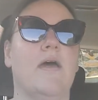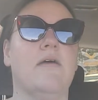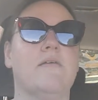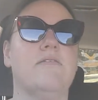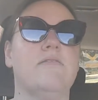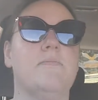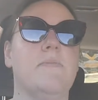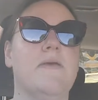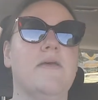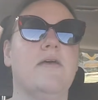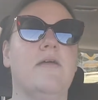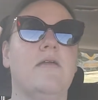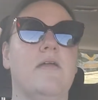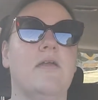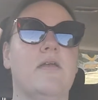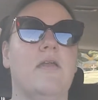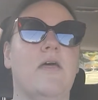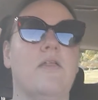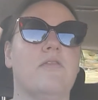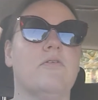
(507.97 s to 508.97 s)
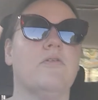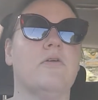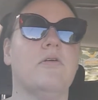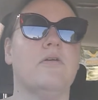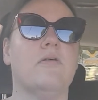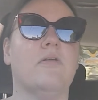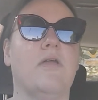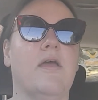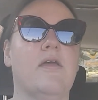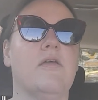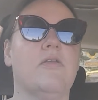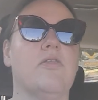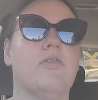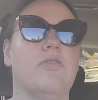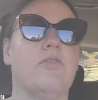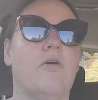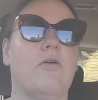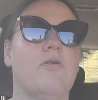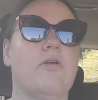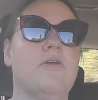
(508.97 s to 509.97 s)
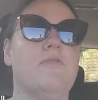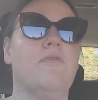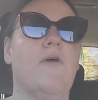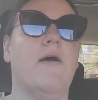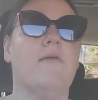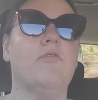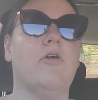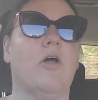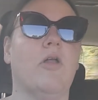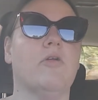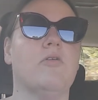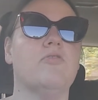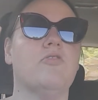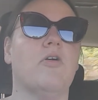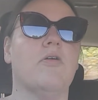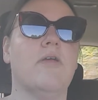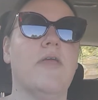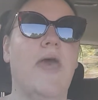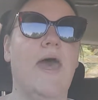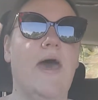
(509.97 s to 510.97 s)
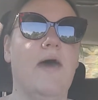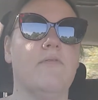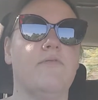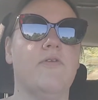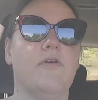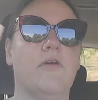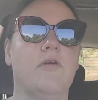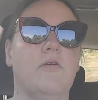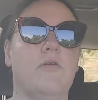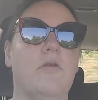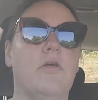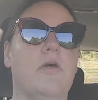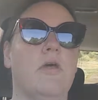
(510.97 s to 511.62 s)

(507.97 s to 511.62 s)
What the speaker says: I spent another $35 on cat food.